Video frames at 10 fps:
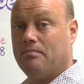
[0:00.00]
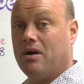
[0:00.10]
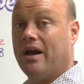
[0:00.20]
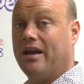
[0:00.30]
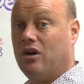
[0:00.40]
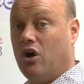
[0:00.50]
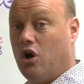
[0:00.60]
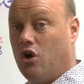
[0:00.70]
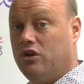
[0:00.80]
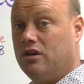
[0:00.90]
by an
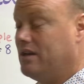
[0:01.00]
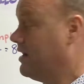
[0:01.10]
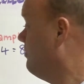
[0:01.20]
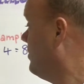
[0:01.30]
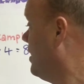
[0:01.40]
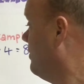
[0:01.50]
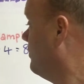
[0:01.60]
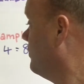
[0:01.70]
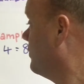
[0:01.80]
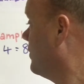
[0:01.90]
odd number,
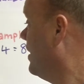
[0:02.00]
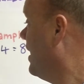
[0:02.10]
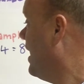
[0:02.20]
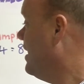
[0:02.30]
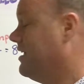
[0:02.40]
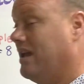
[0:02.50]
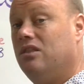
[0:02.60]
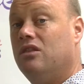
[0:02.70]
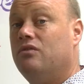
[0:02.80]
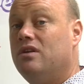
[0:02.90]

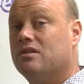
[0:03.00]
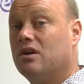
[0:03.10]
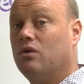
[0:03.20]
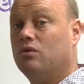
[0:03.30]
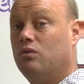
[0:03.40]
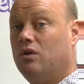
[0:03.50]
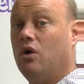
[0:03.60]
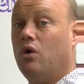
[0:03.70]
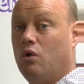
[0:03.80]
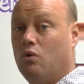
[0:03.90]
again the result will
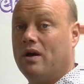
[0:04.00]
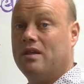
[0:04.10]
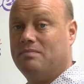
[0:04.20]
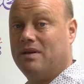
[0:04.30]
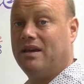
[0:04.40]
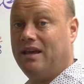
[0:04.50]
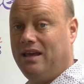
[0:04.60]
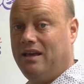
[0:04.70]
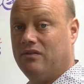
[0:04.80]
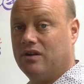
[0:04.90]
always be
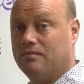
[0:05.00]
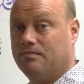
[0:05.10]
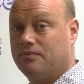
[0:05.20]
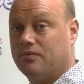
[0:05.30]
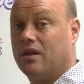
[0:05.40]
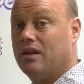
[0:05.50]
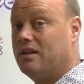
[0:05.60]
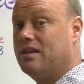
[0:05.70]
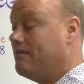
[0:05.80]
even. Let's